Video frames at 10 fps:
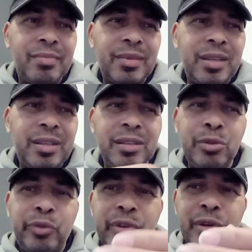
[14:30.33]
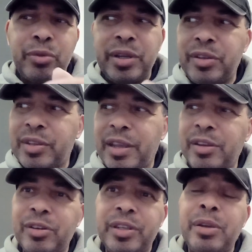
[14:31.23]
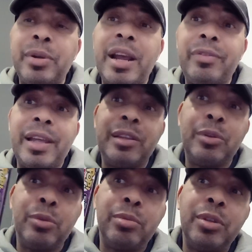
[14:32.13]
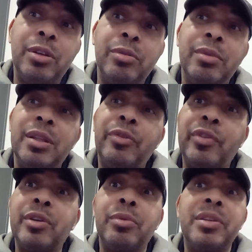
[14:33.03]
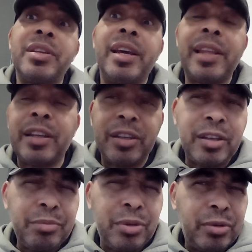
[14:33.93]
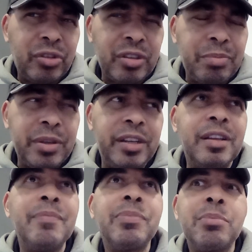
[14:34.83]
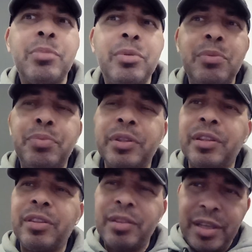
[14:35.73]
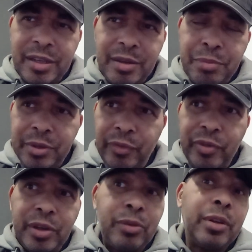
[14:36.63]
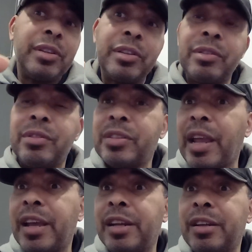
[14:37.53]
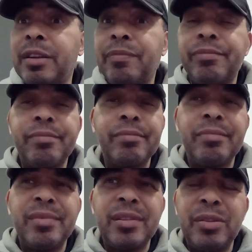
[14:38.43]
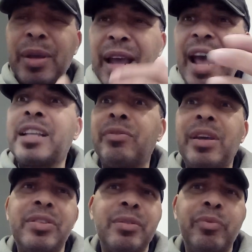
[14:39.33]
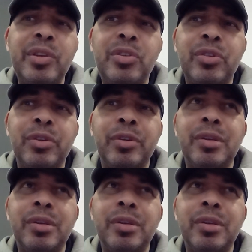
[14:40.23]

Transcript: And the little figurines, they would have like little, the figurines had like a computer chip in it. But when you put the figure on the stand, you activate some feature,